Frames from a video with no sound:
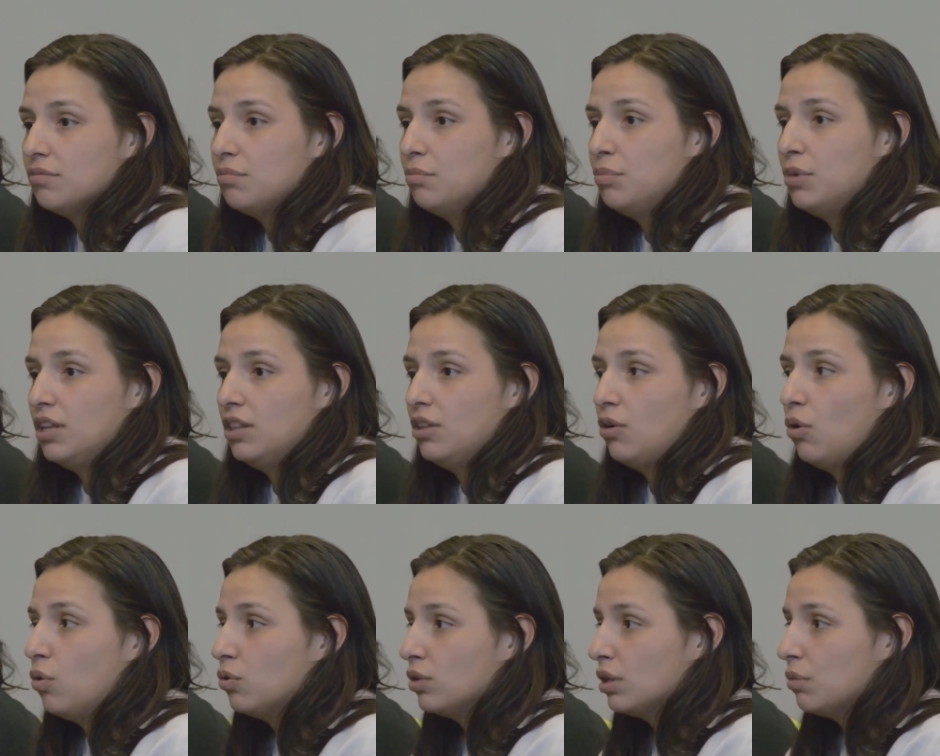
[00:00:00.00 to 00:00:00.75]
But the
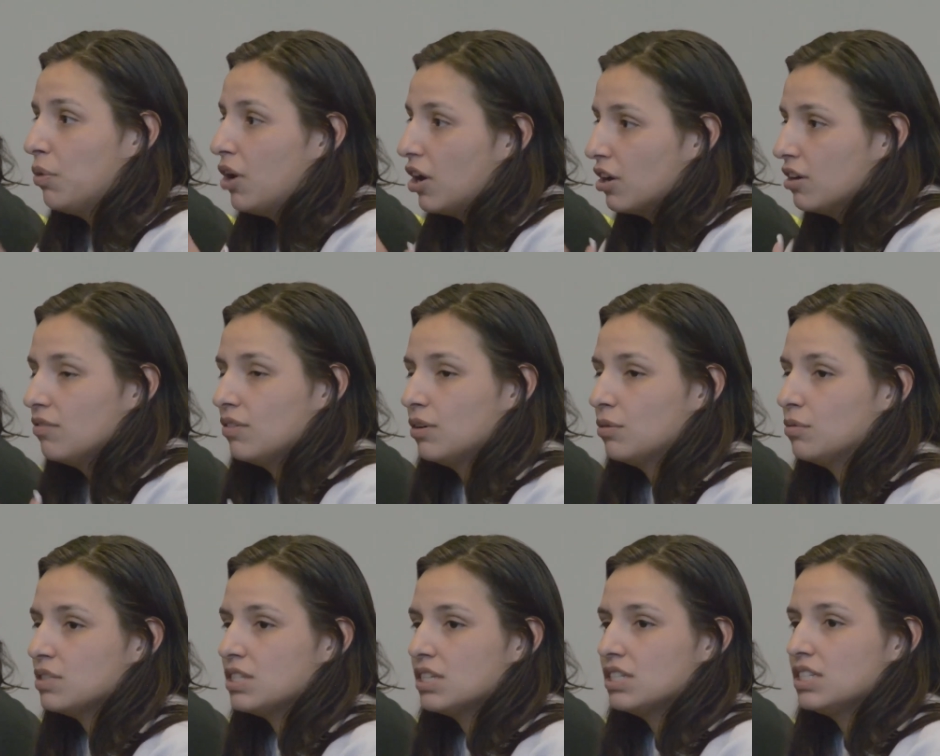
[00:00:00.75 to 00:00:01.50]
only part of it
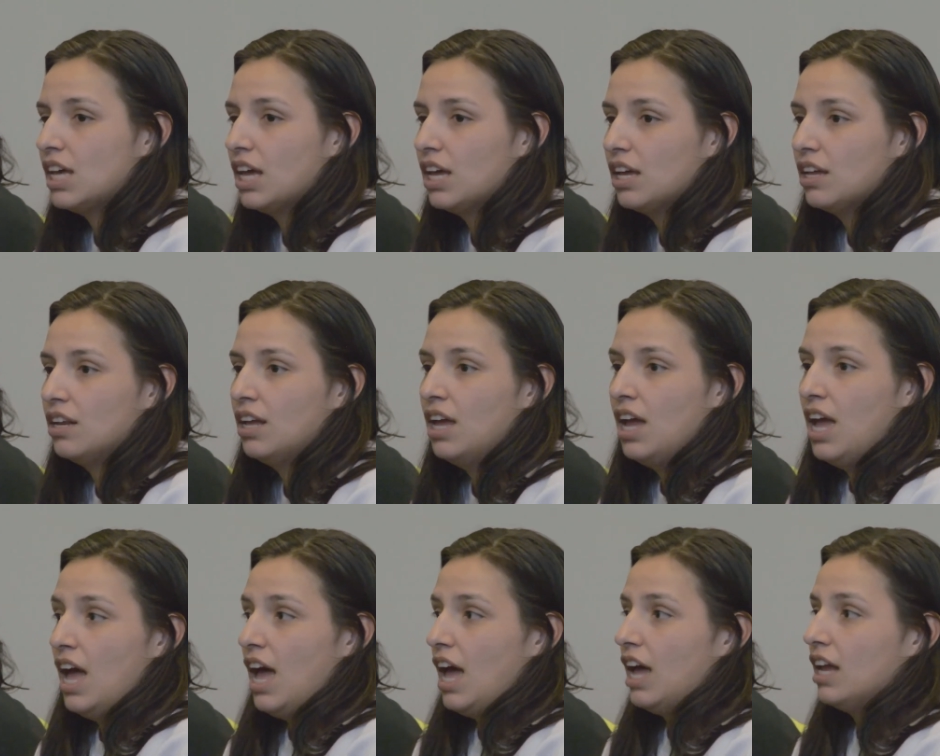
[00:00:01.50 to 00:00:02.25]
was its head.
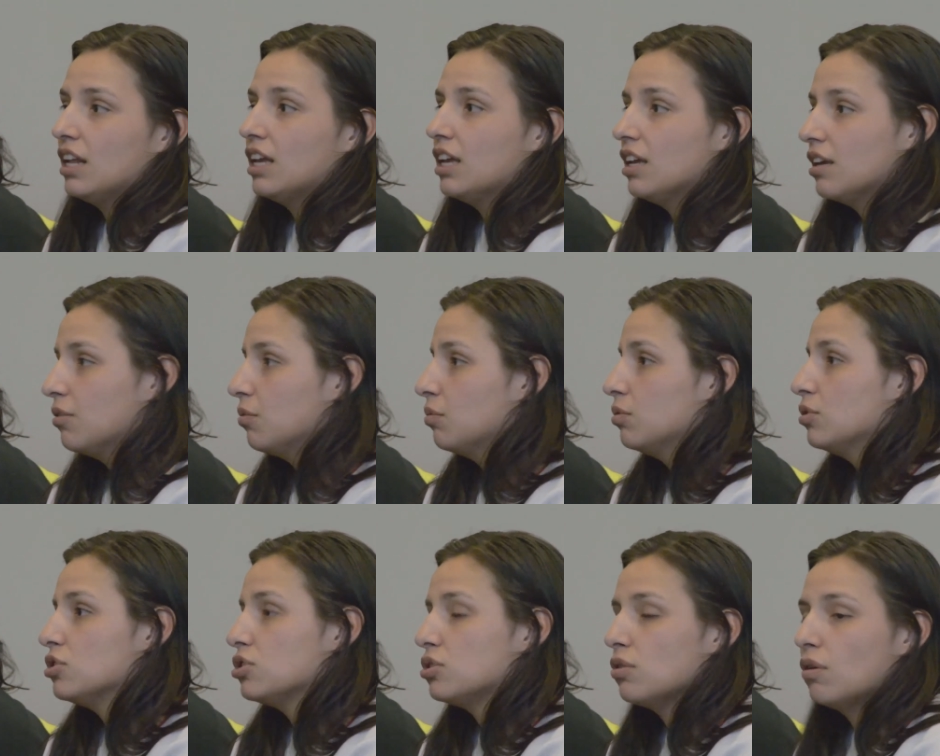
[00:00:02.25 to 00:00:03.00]
And he
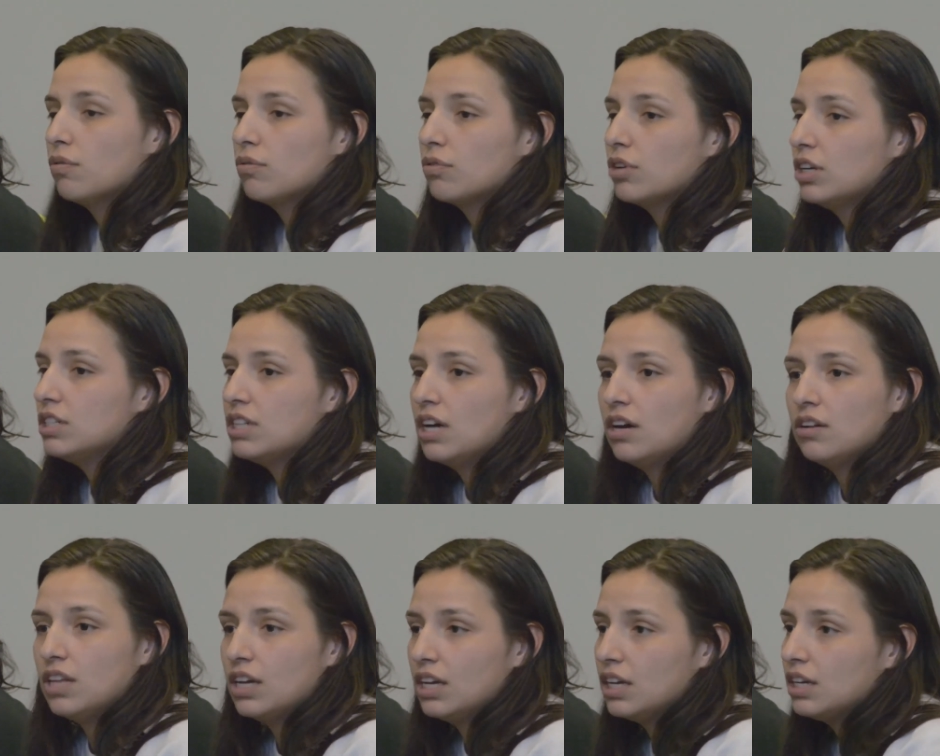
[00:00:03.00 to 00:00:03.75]
was so freaked
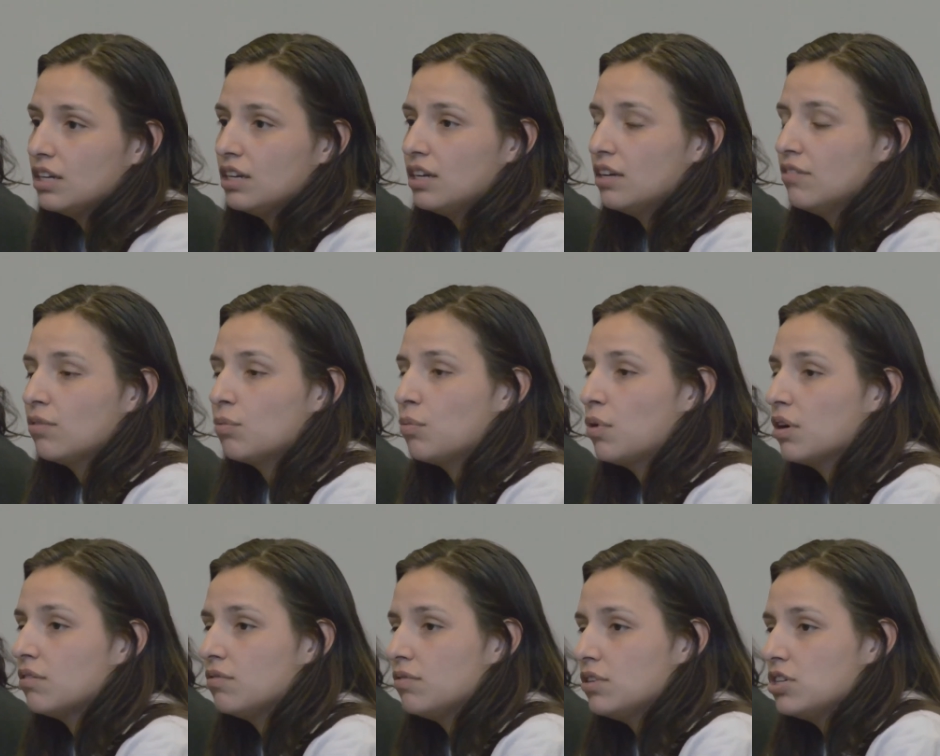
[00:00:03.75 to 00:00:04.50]
out that he didn't even
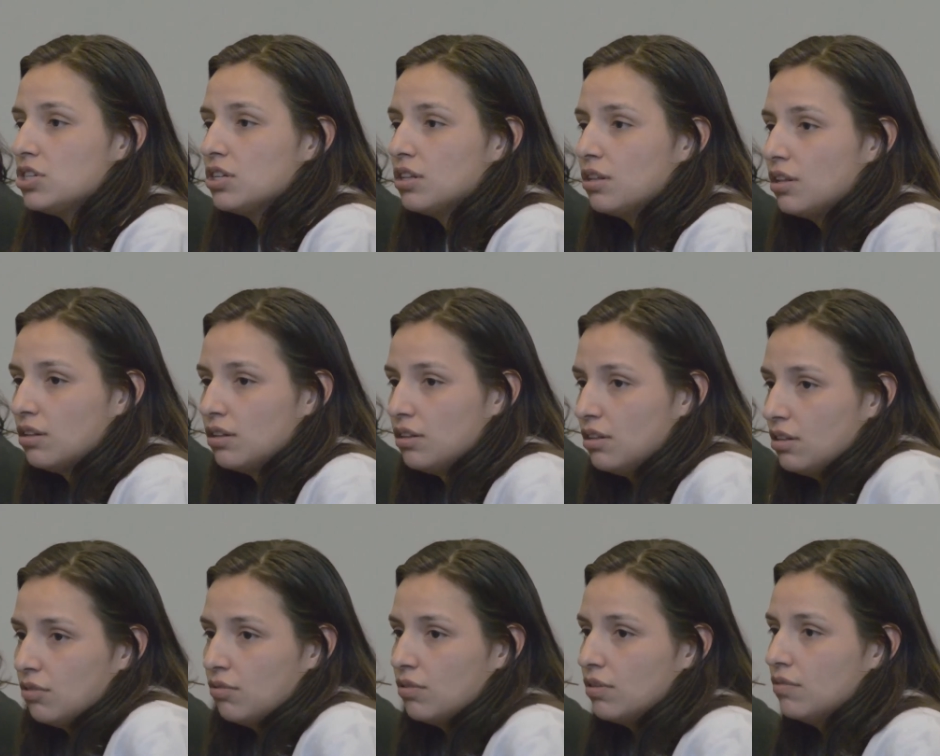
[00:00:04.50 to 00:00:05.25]
want to fish in
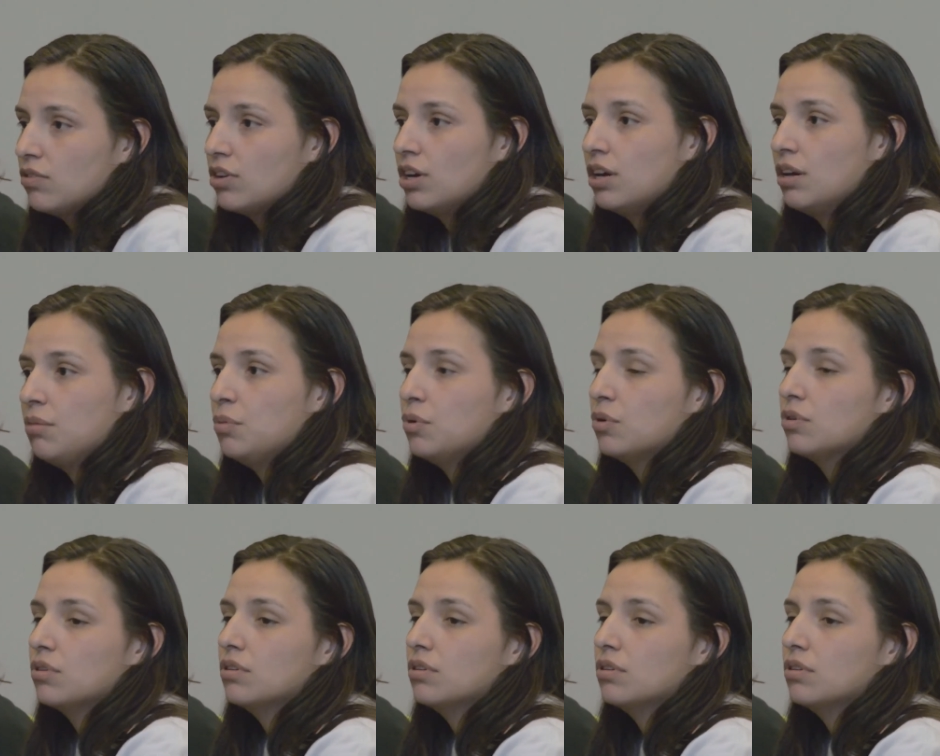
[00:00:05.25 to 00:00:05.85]
the river anymore.